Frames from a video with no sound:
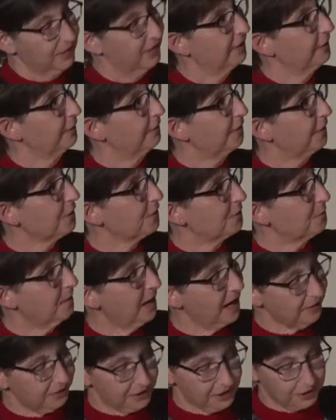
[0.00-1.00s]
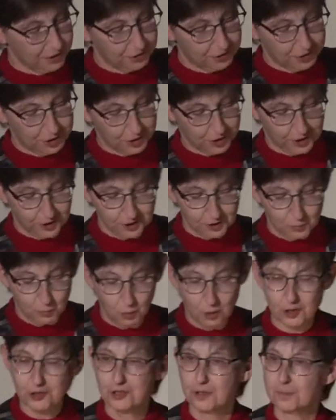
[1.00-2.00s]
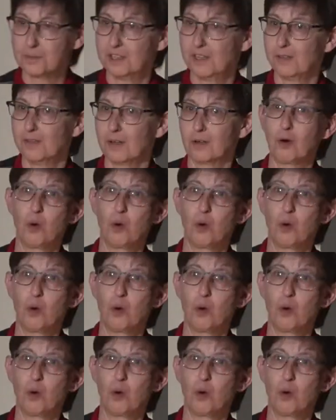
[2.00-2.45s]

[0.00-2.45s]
the First Methodist Church worshiped in the